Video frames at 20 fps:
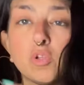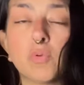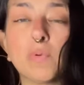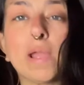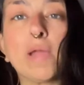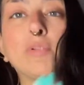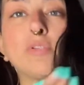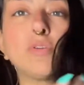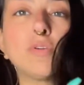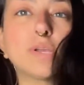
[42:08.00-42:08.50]

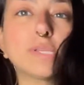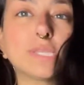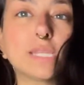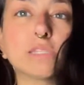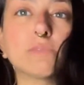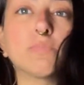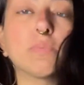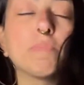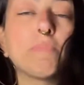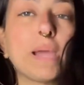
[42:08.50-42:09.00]
around you, because
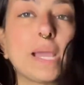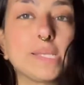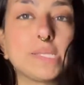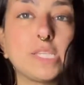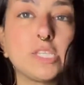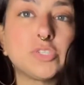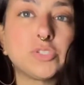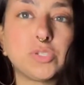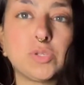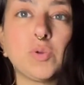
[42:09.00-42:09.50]
that's what
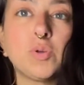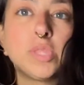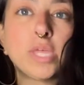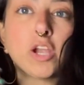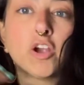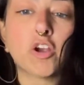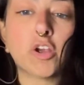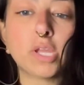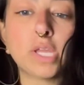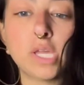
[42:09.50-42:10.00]
Pisces do. They
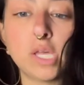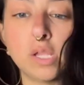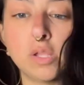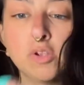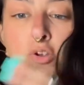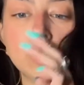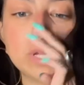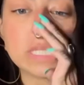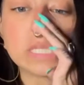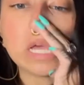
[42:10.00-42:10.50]
are
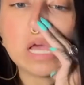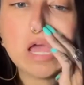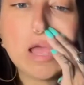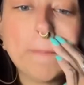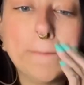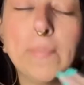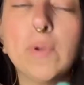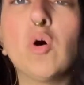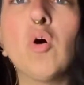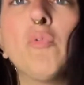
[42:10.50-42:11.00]
healers,
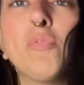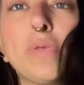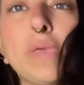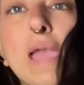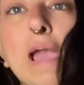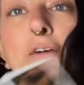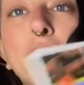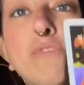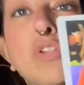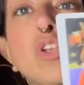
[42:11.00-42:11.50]
but only
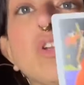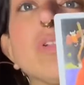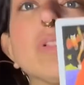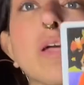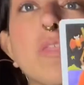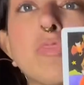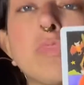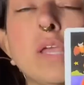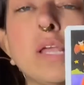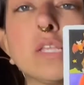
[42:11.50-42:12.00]
after you
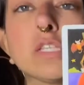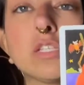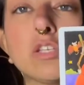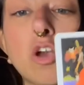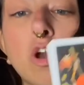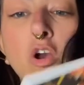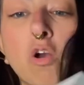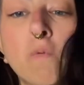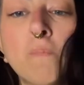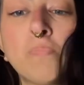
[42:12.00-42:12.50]
let things
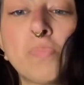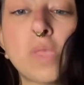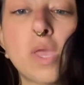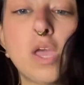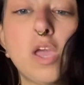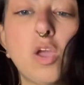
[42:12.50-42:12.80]
go.